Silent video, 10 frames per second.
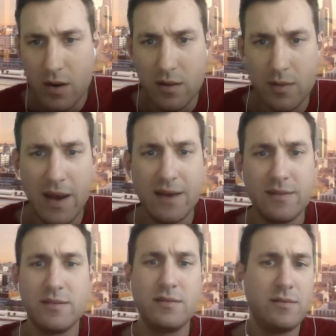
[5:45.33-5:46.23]
in the
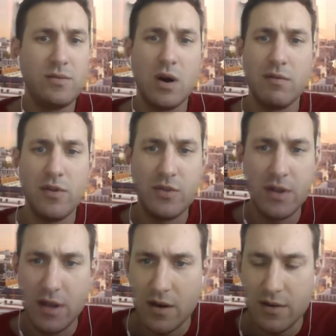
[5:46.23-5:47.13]
past 12 or
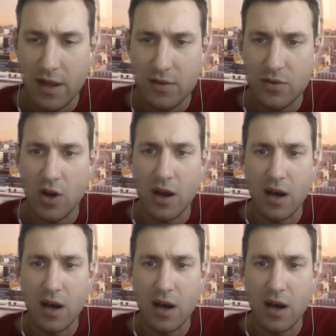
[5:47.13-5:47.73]
13 years has shot